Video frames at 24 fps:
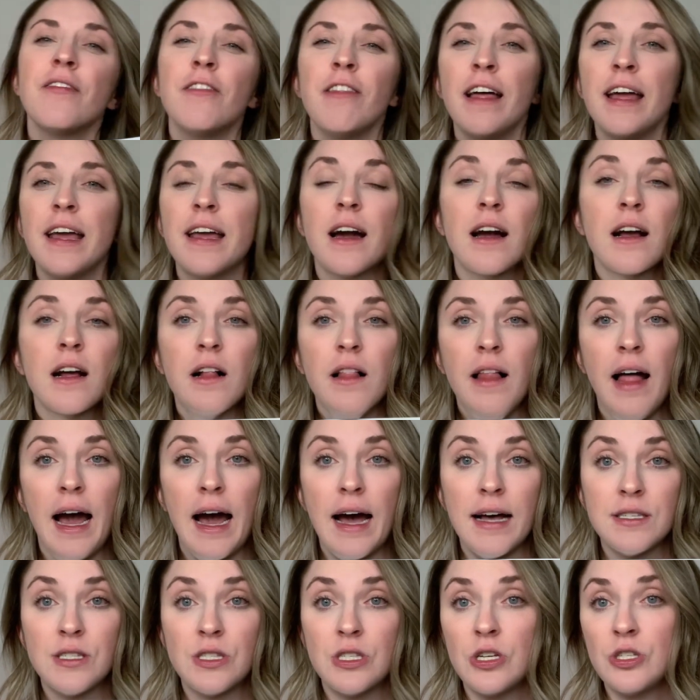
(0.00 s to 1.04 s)
of like a
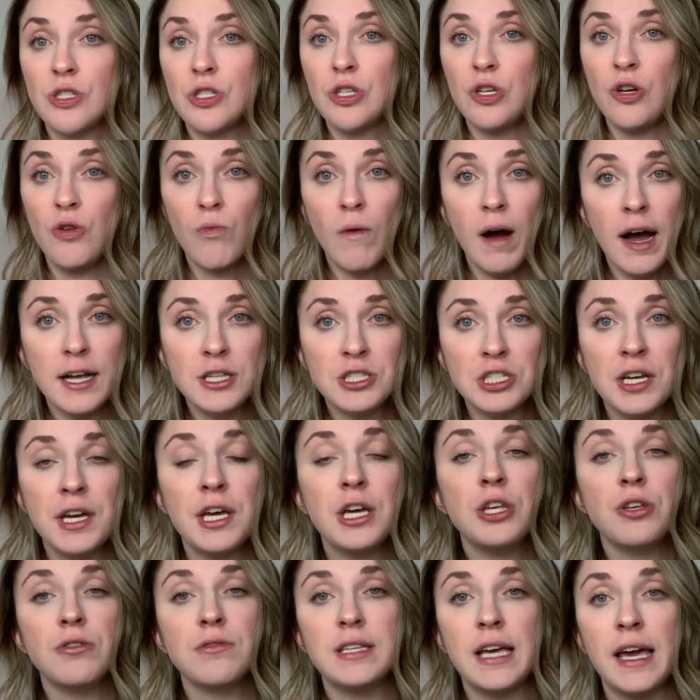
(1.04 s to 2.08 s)
class. So you watch it,
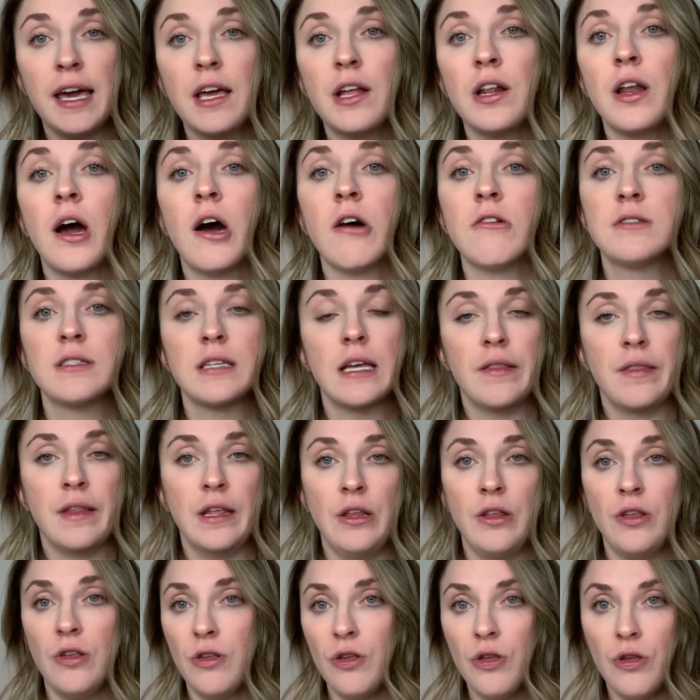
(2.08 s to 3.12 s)
you take notes, and
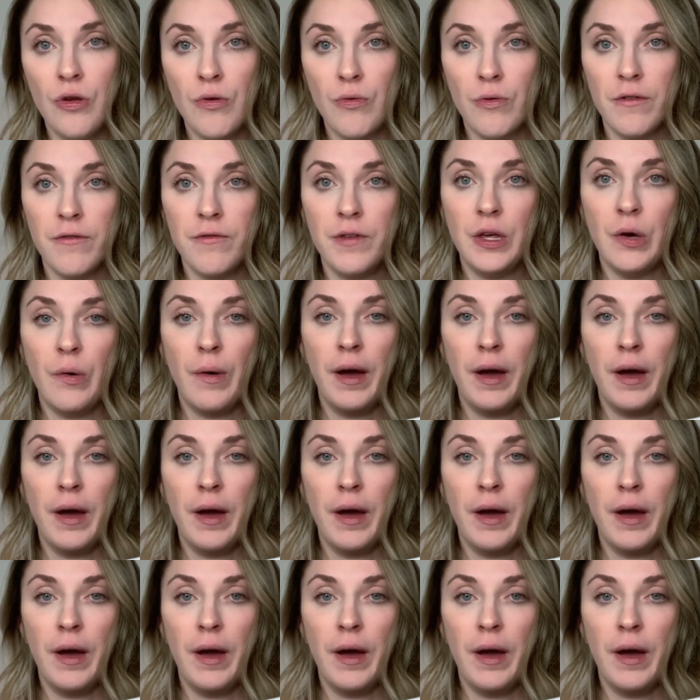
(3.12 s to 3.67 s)
then you review